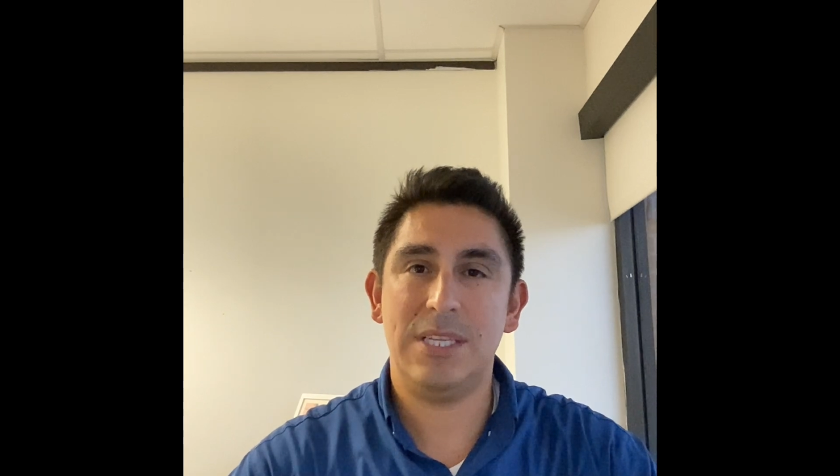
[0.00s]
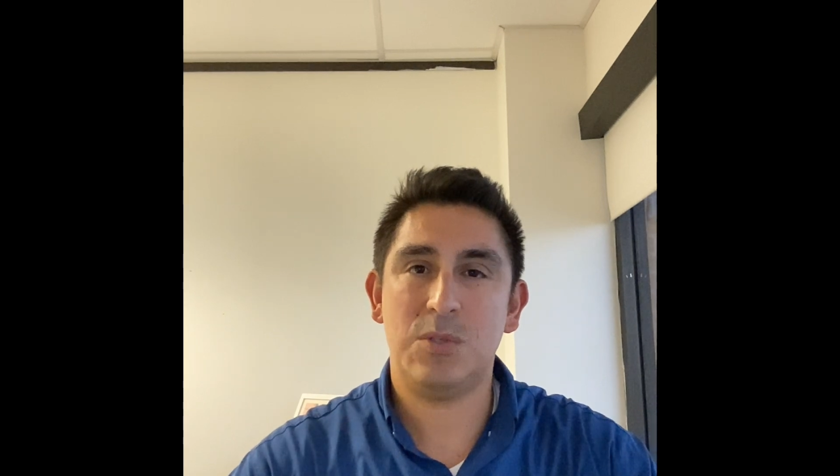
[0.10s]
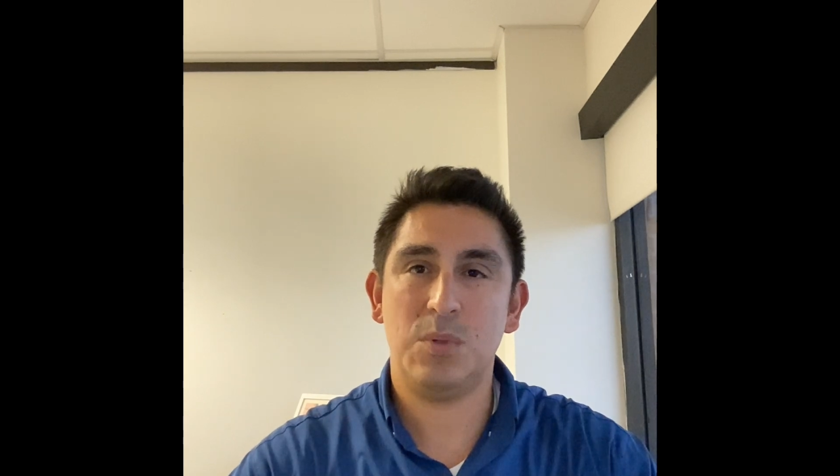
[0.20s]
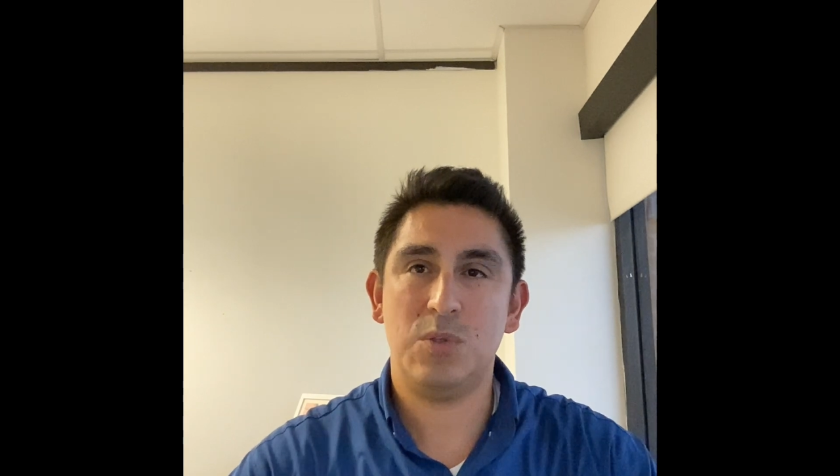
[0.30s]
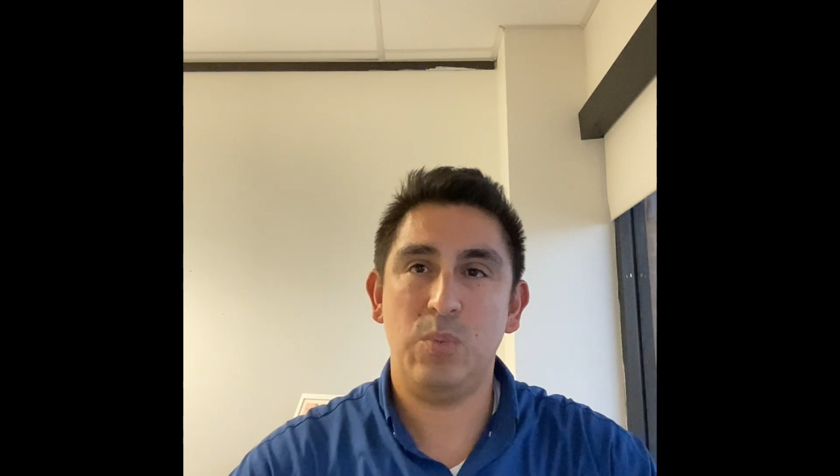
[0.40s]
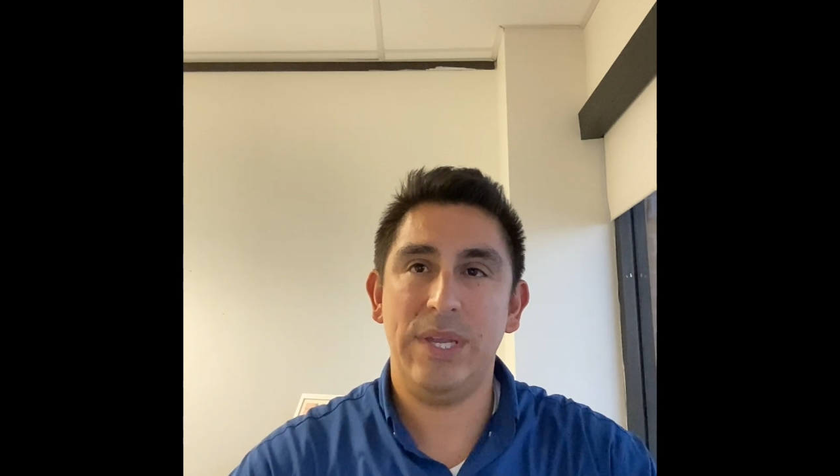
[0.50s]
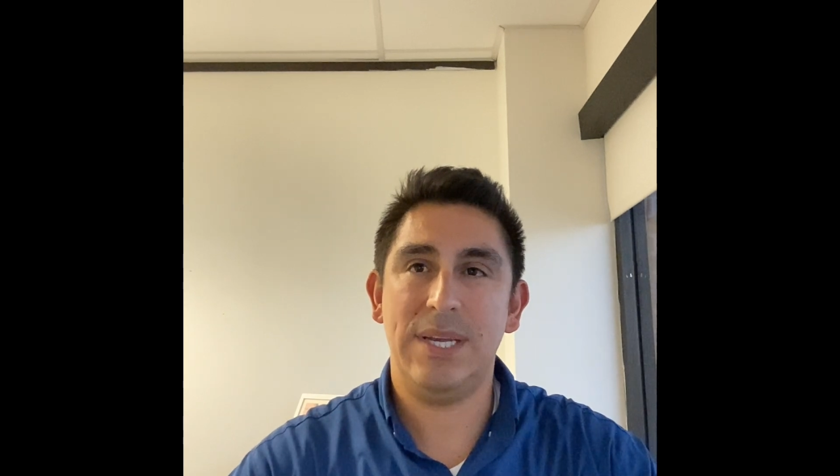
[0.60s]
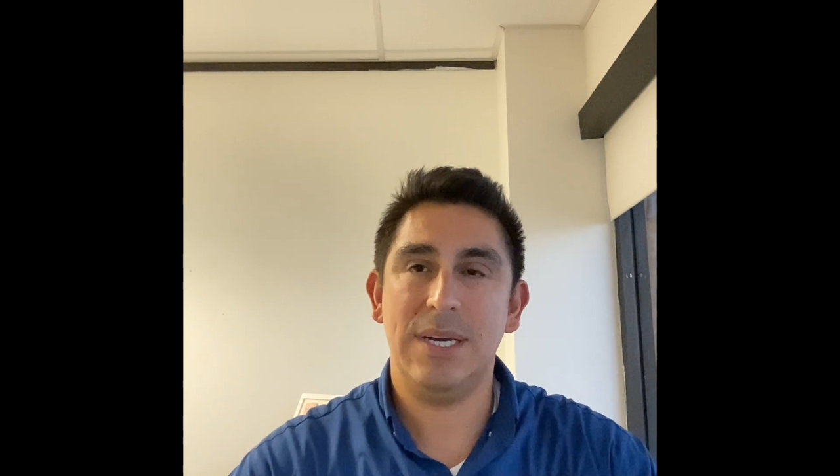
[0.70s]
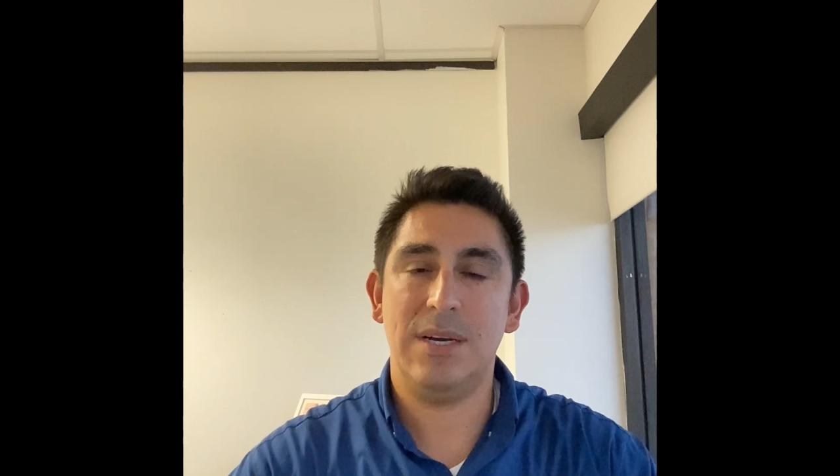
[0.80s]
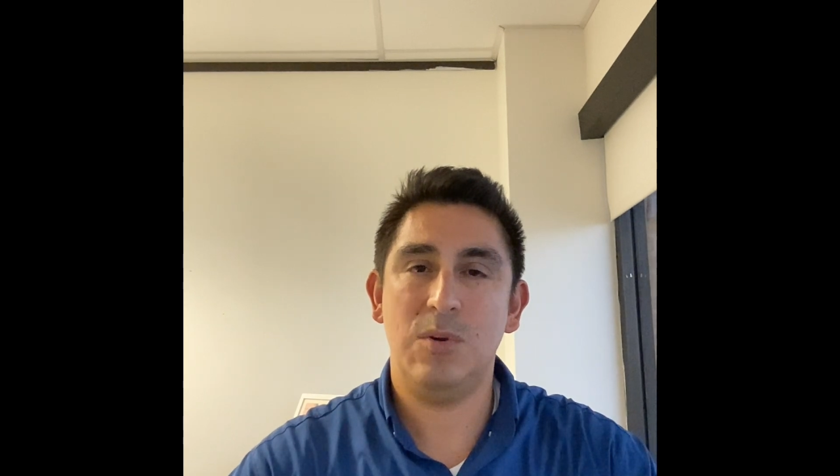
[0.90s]
This was
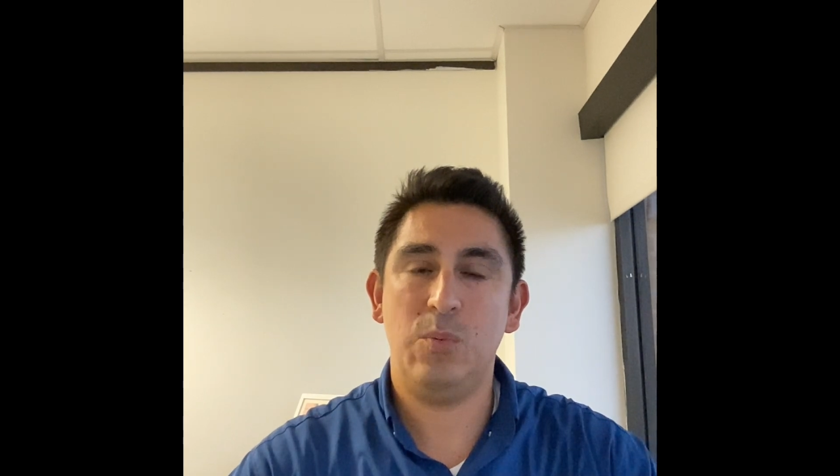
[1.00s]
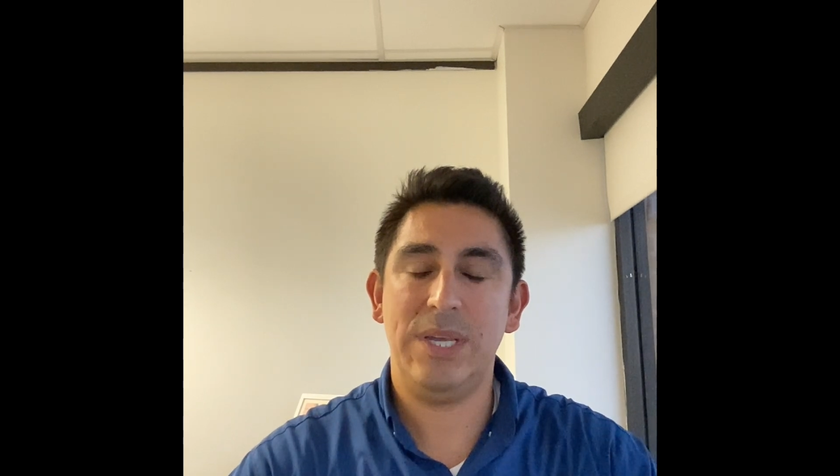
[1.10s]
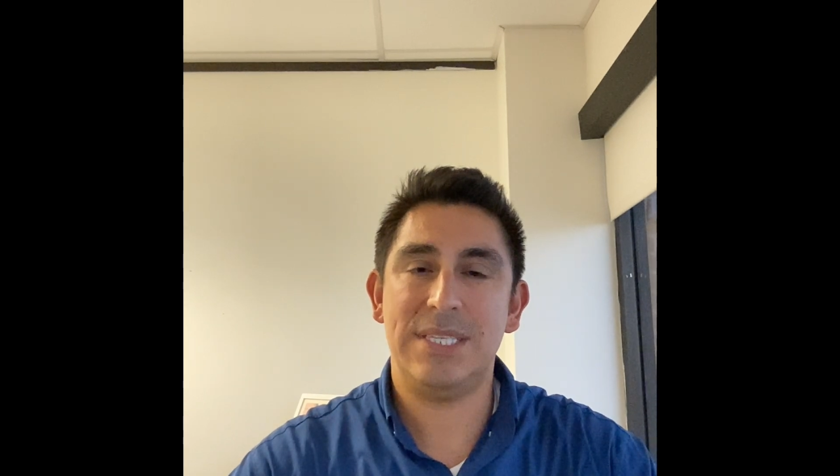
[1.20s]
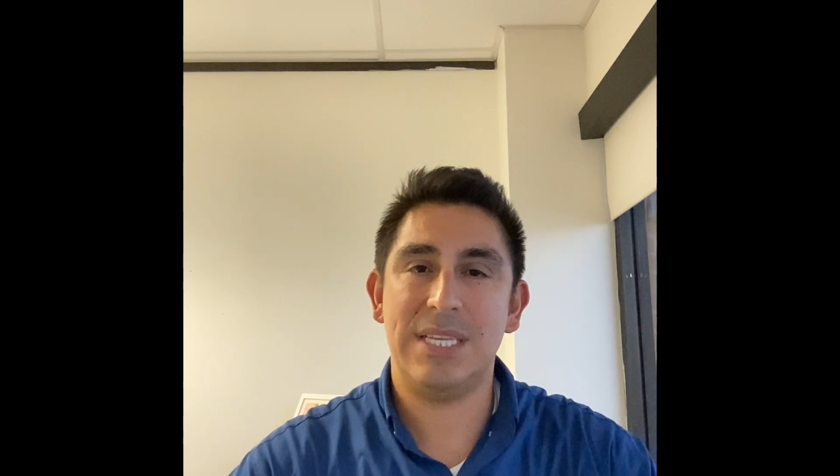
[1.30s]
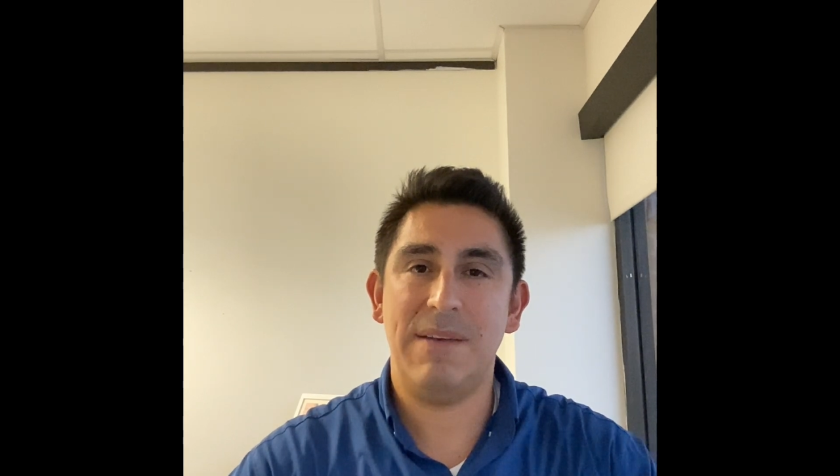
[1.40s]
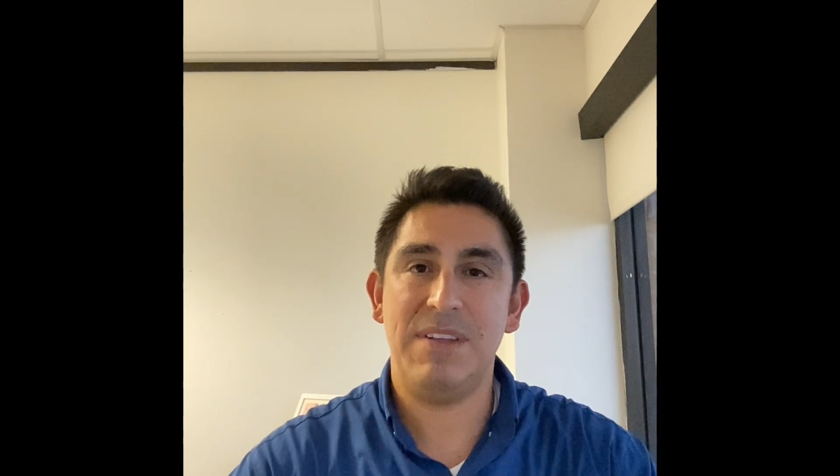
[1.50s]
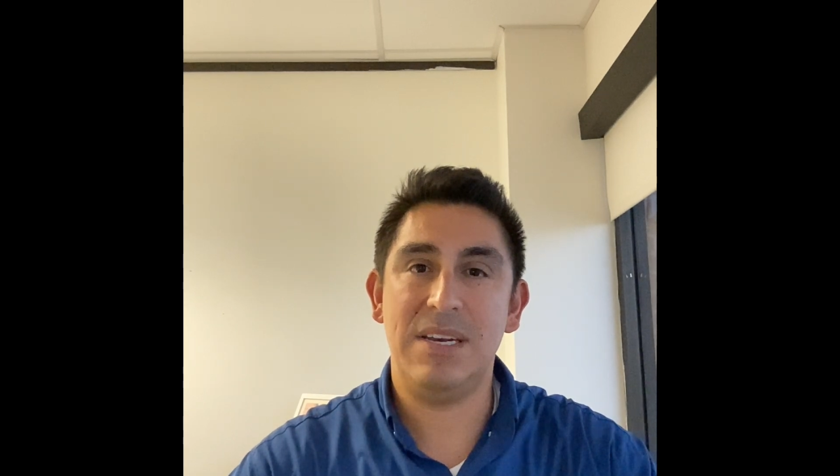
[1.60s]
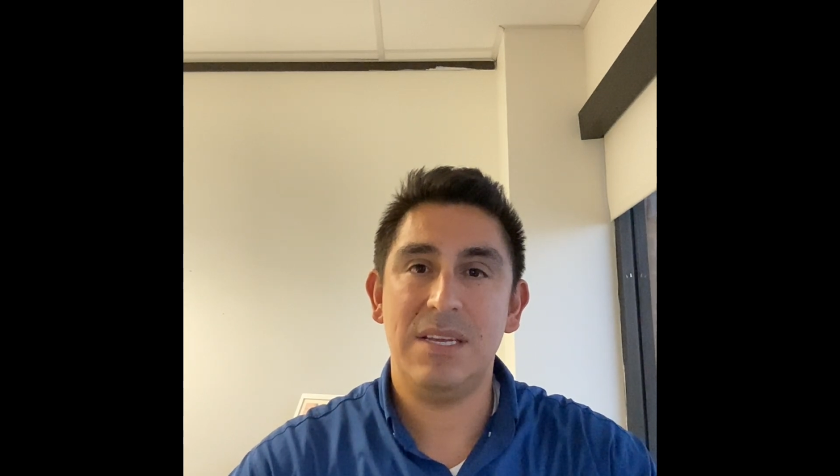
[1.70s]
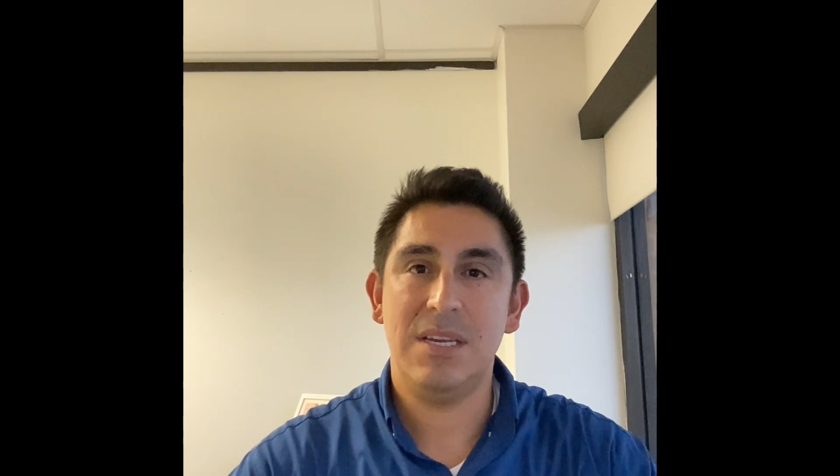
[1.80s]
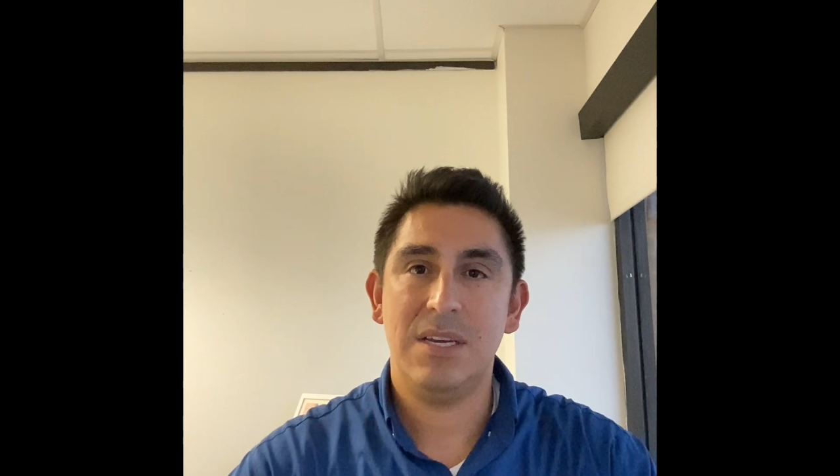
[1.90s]
week 7,